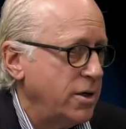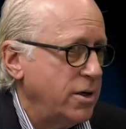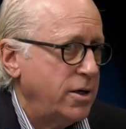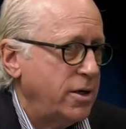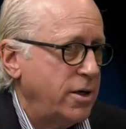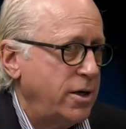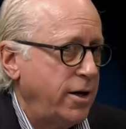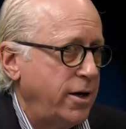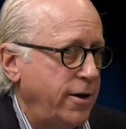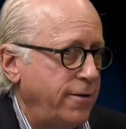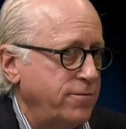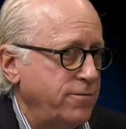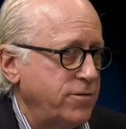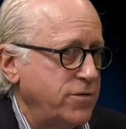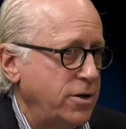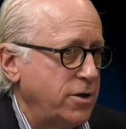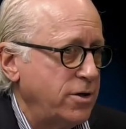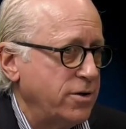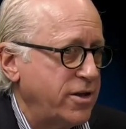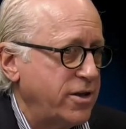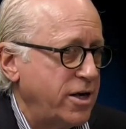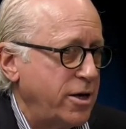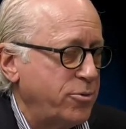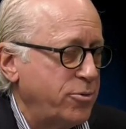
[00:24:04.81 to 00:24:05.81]
And,
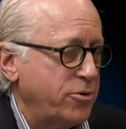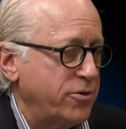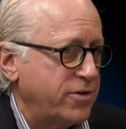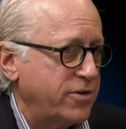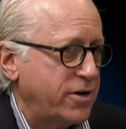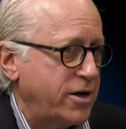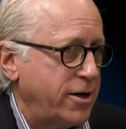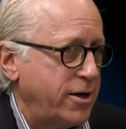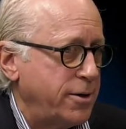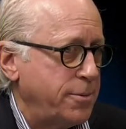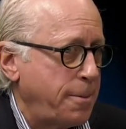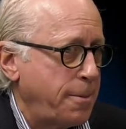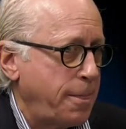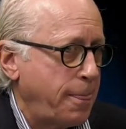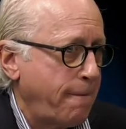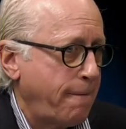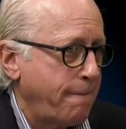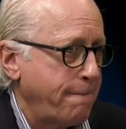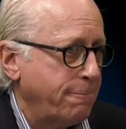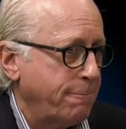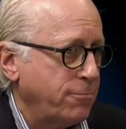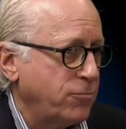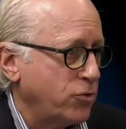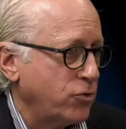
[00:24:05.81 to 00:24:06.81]
they provide
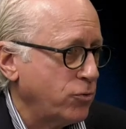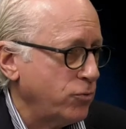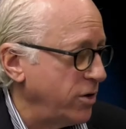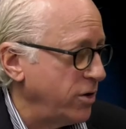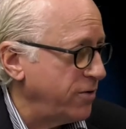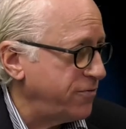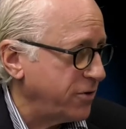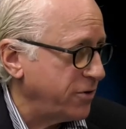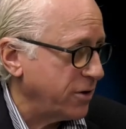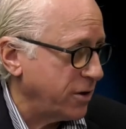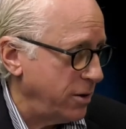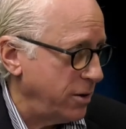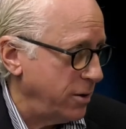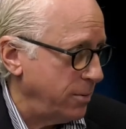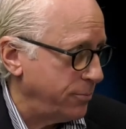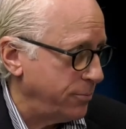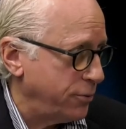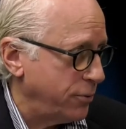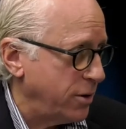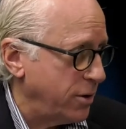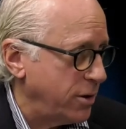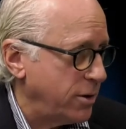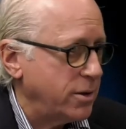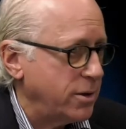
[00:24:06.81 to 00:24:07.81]
terrific
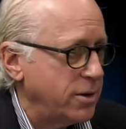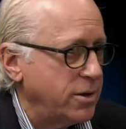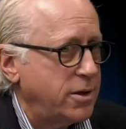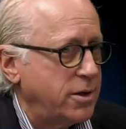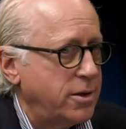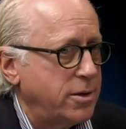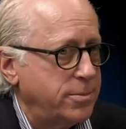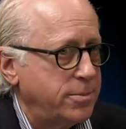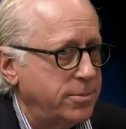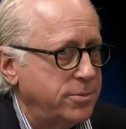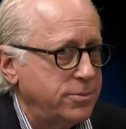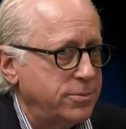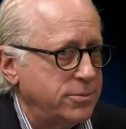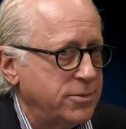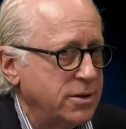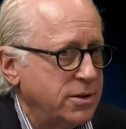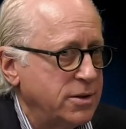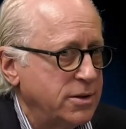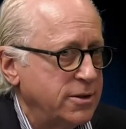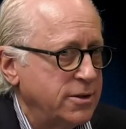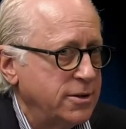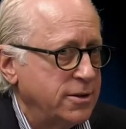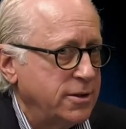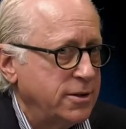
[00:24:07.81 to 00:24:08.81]
input.
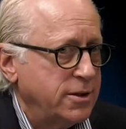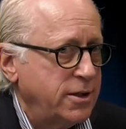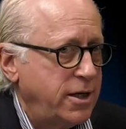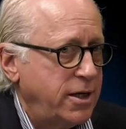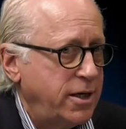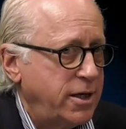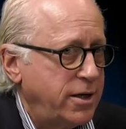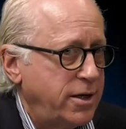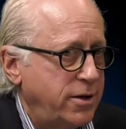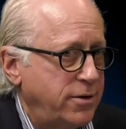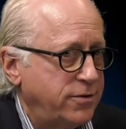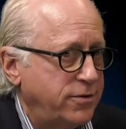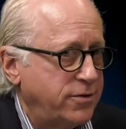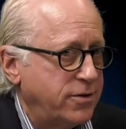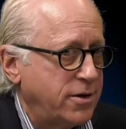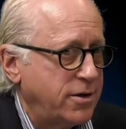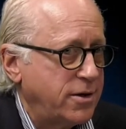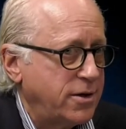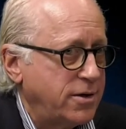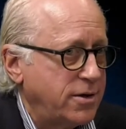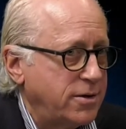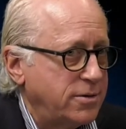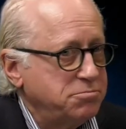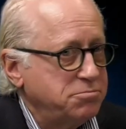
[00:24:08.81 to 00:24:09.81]
And
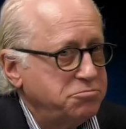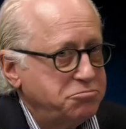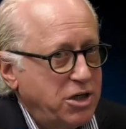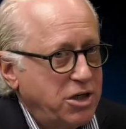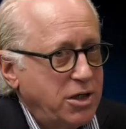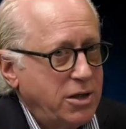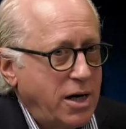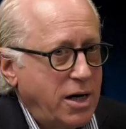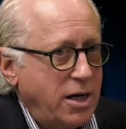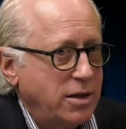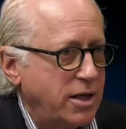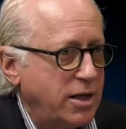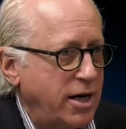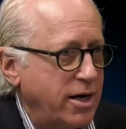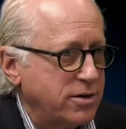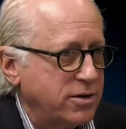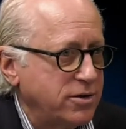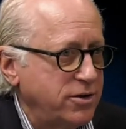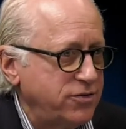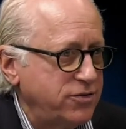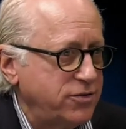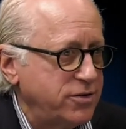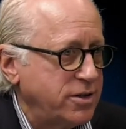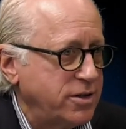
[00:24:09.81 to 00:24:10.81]
I like
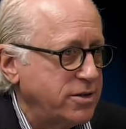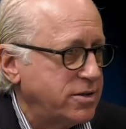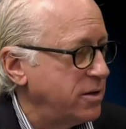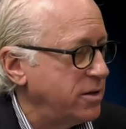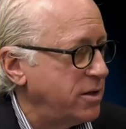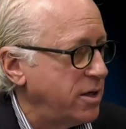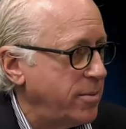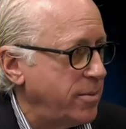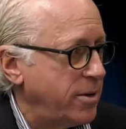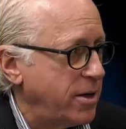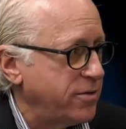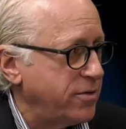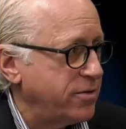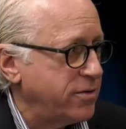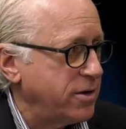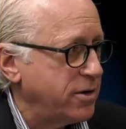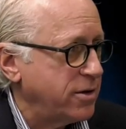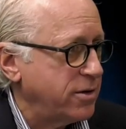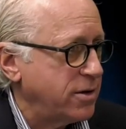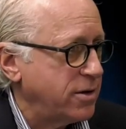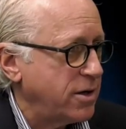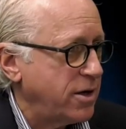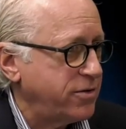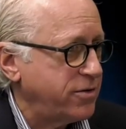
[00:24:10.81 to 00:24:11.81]
listening to them. And I
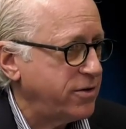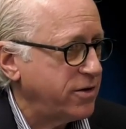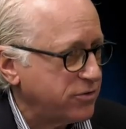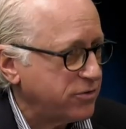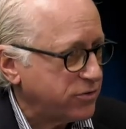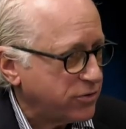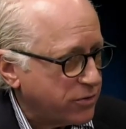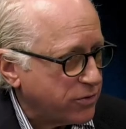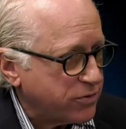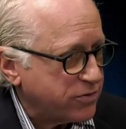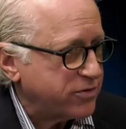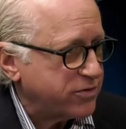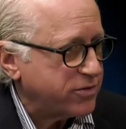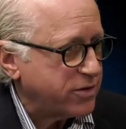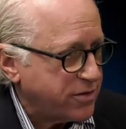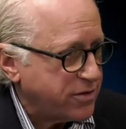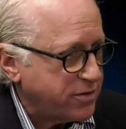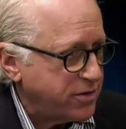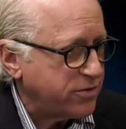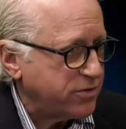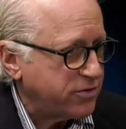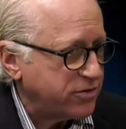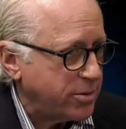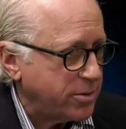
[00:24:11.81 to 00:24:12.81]

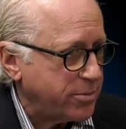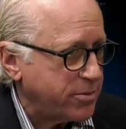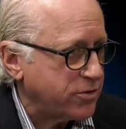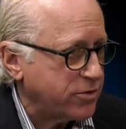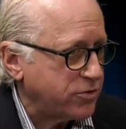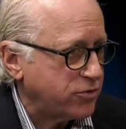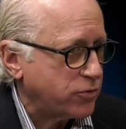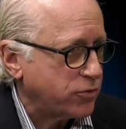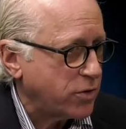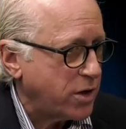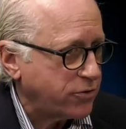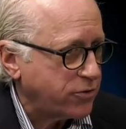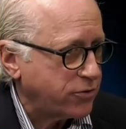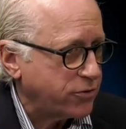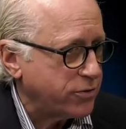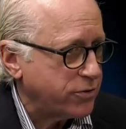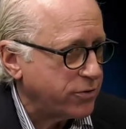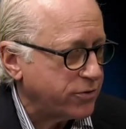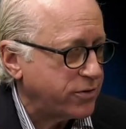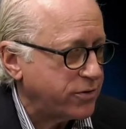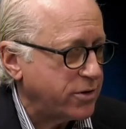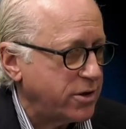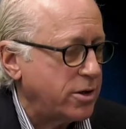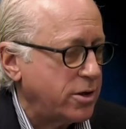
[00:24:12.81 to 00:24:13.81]
think some of the
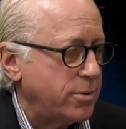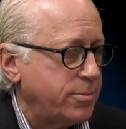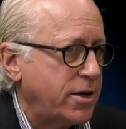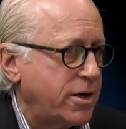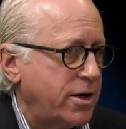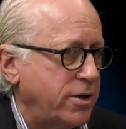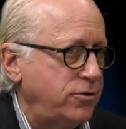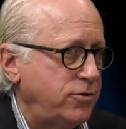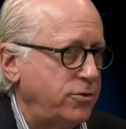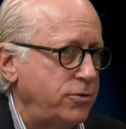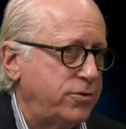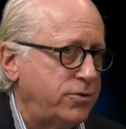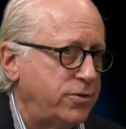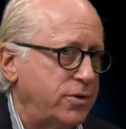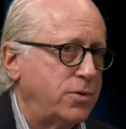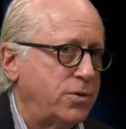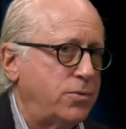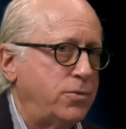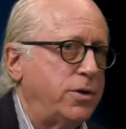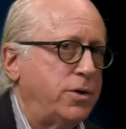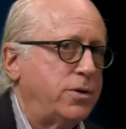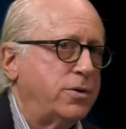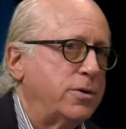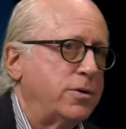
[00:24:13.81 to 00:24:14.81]
structure's there, but I do think
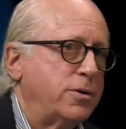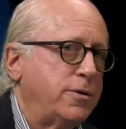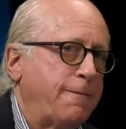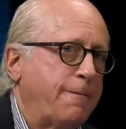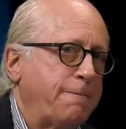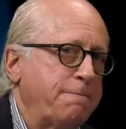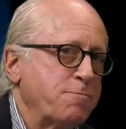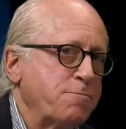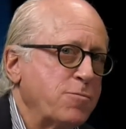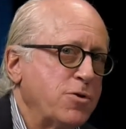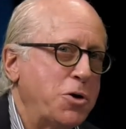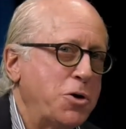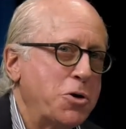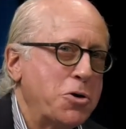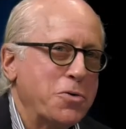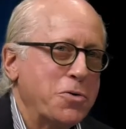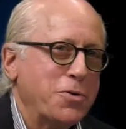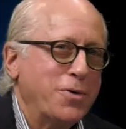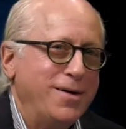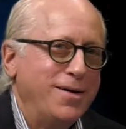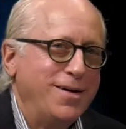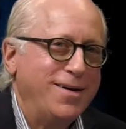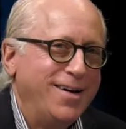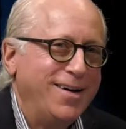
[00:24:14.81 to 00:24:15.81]
we could,
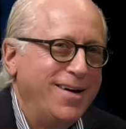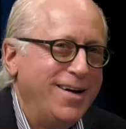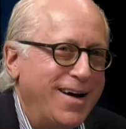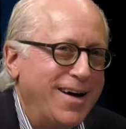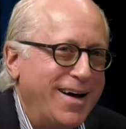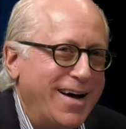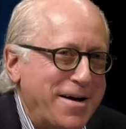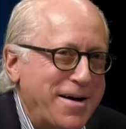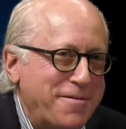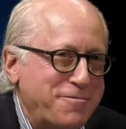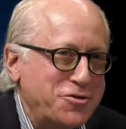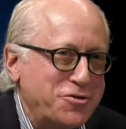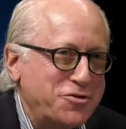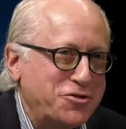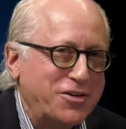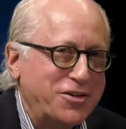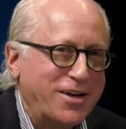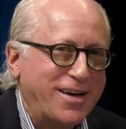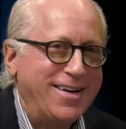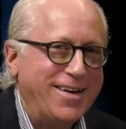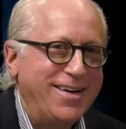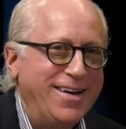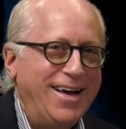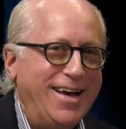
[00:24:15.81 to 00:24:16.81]
I have to
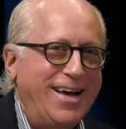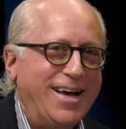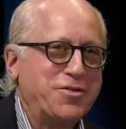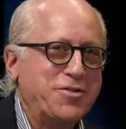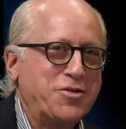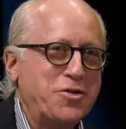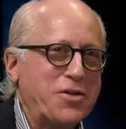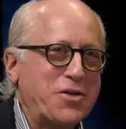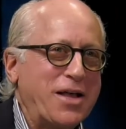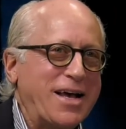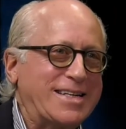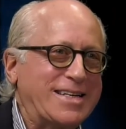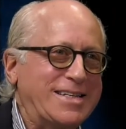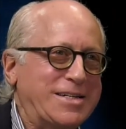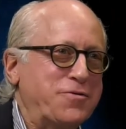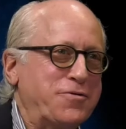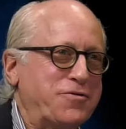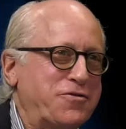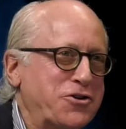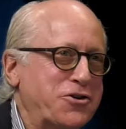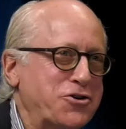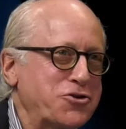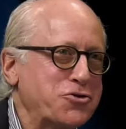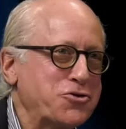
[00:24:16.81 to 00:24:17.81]
say, as elected
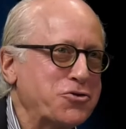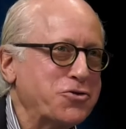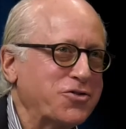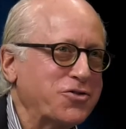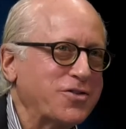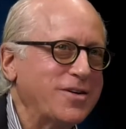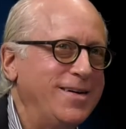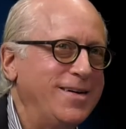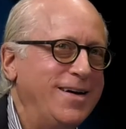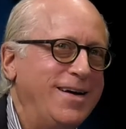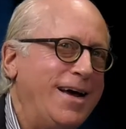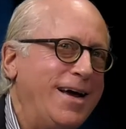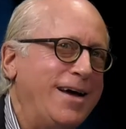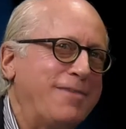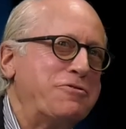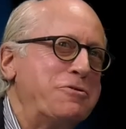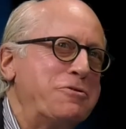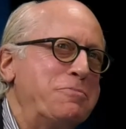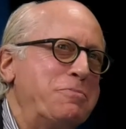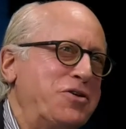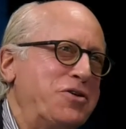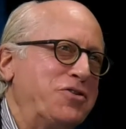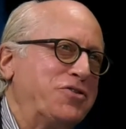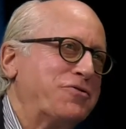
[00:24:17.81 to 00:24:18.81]
officials,
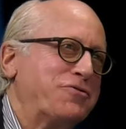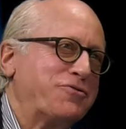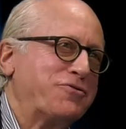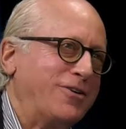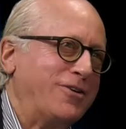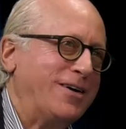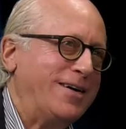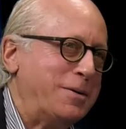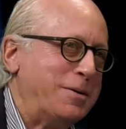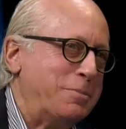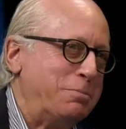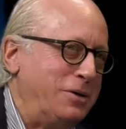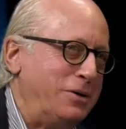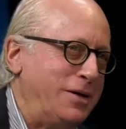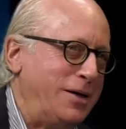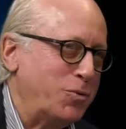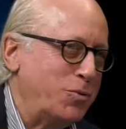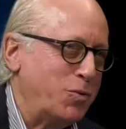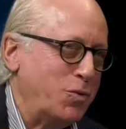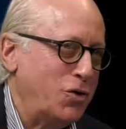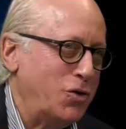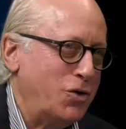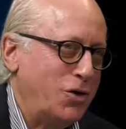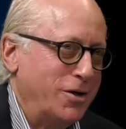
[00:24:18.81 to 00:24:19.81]
everybody's afraid of
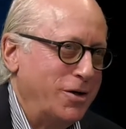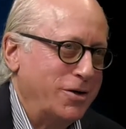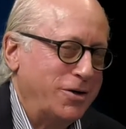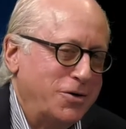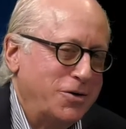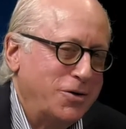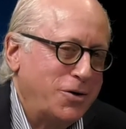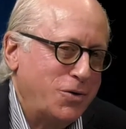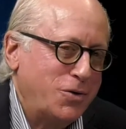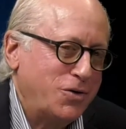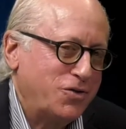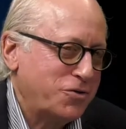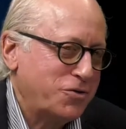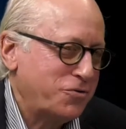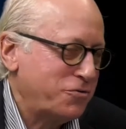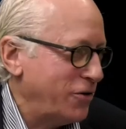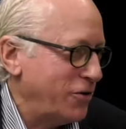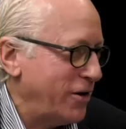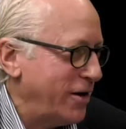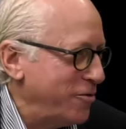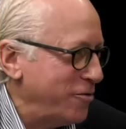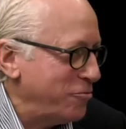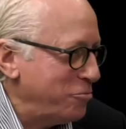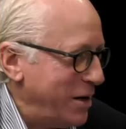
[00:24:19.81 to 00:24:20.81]
being wrong. You're always
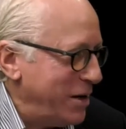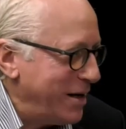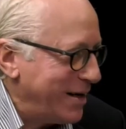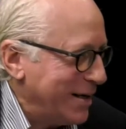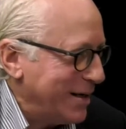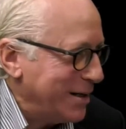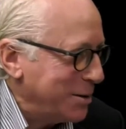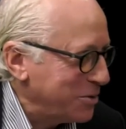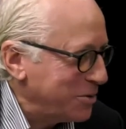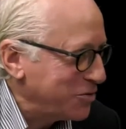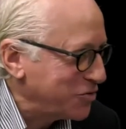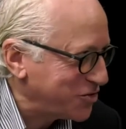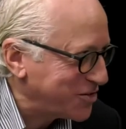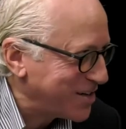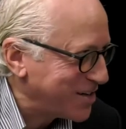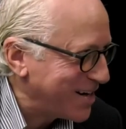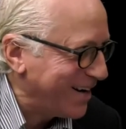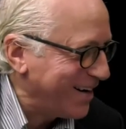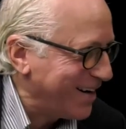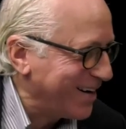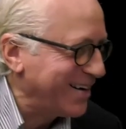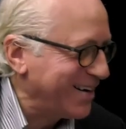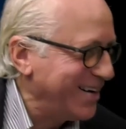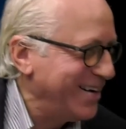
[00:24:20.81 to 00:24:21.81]
afraid of making a
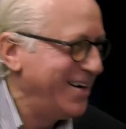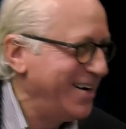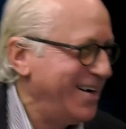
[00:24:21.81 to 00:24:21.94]
mistake.